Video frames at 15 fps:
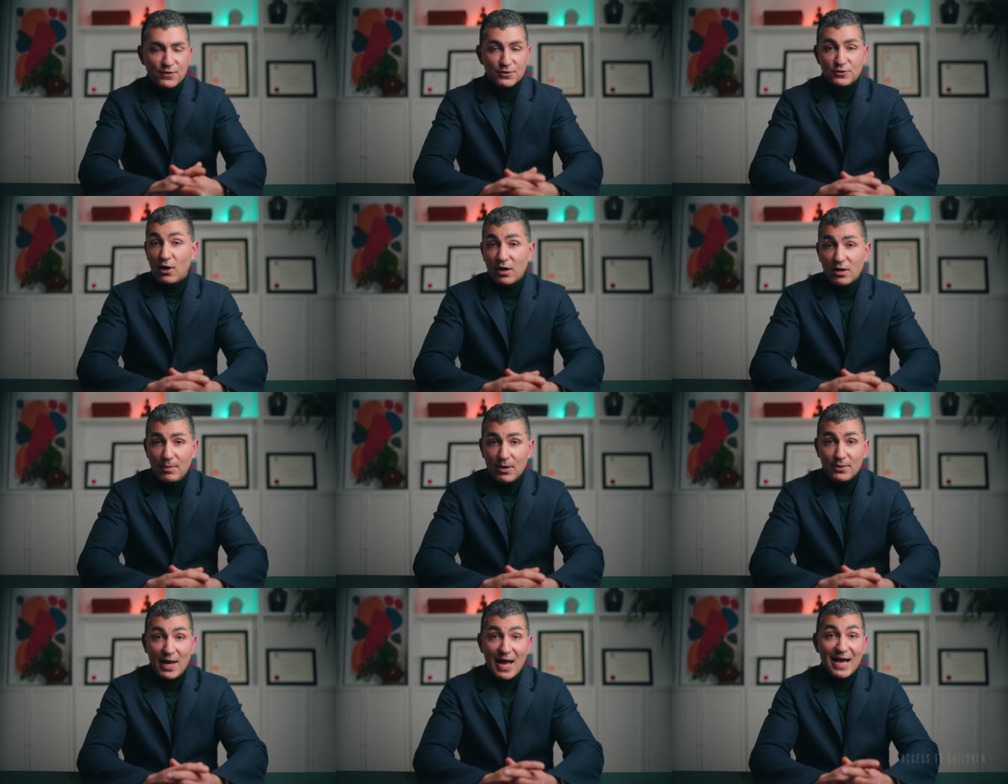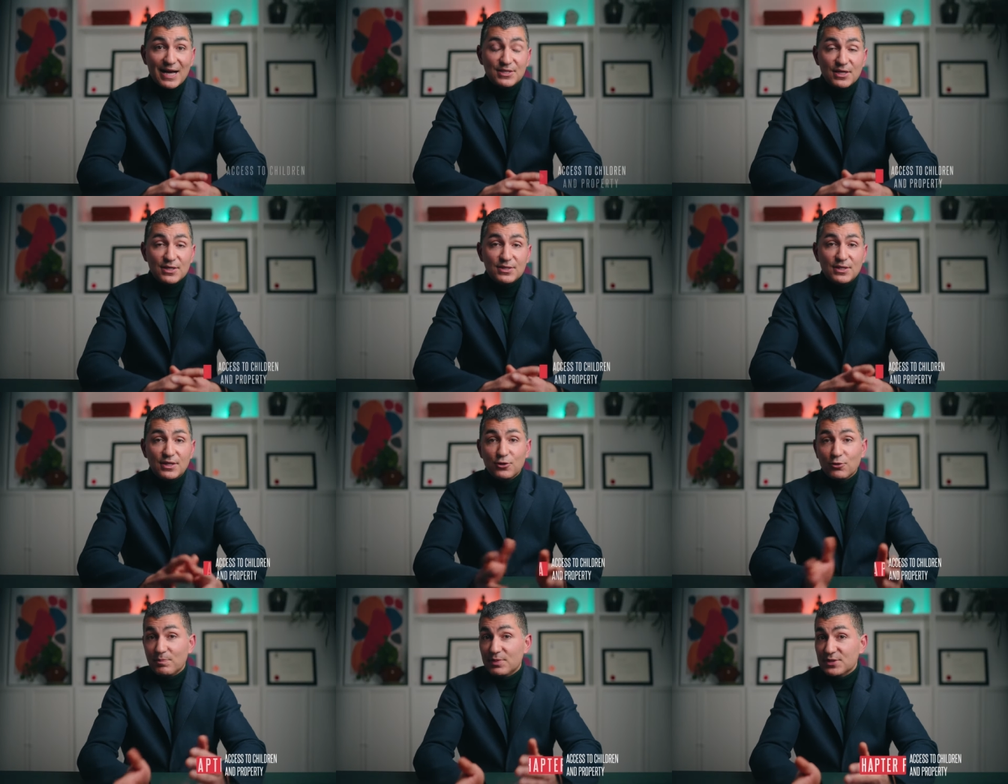and talk about
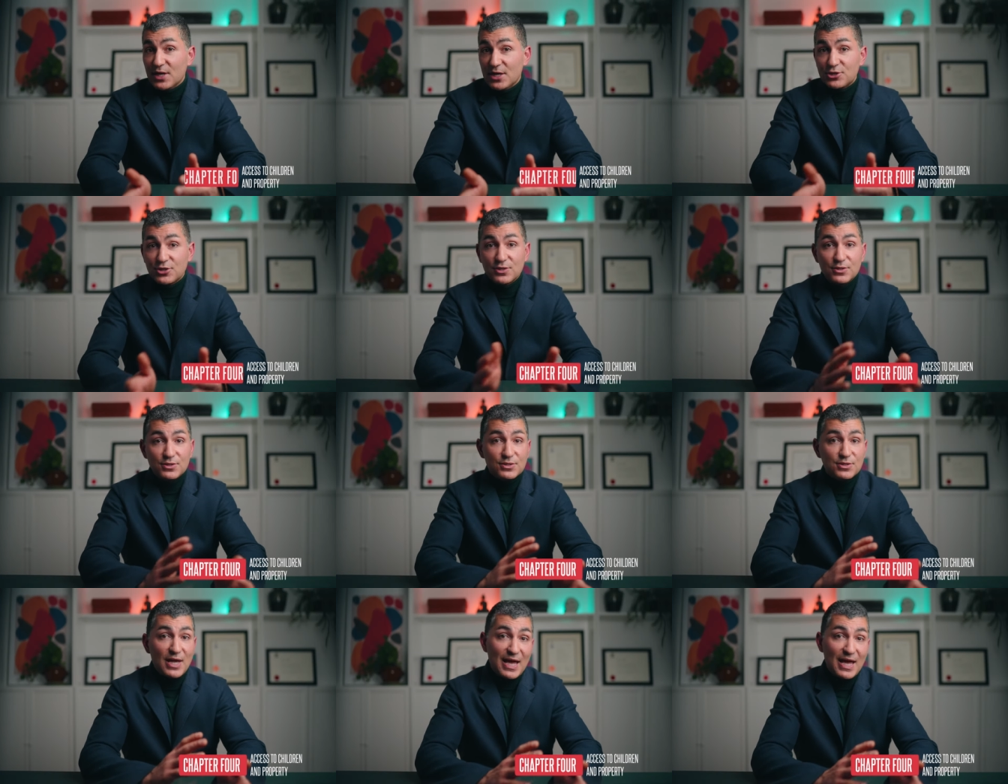accessing your possessions